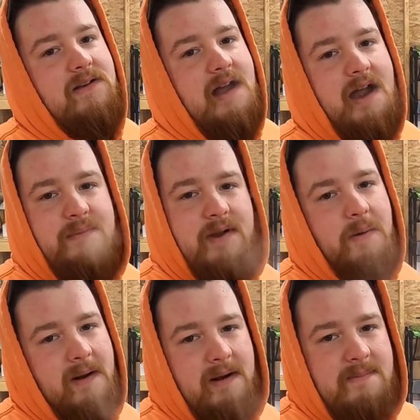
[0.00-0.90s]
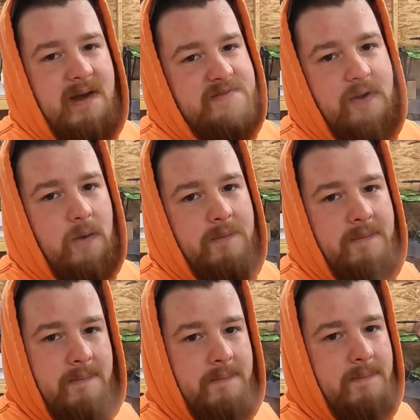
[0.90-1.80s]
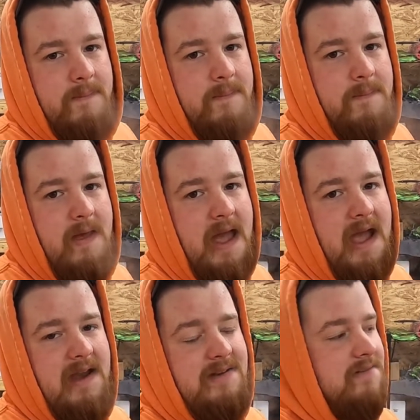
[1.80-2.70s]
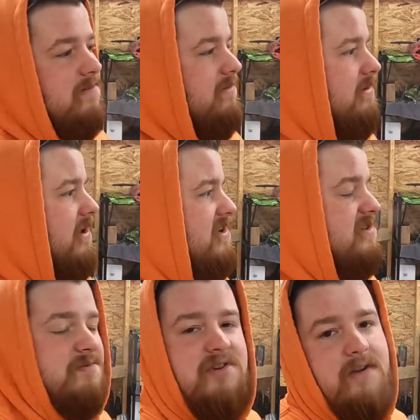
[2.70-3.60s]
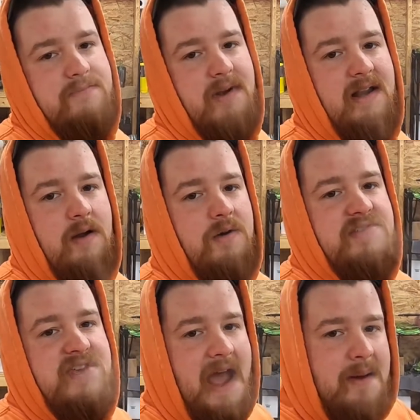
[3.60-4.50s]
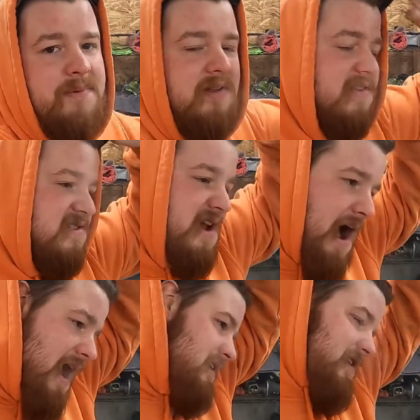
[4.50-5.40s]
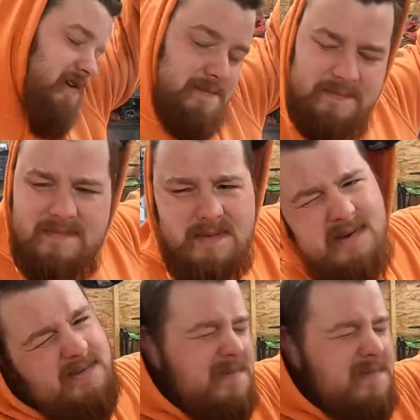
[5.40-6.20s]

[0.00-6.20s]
recorded on my phone, and as I'm sure everybody knows, Apple is not, let me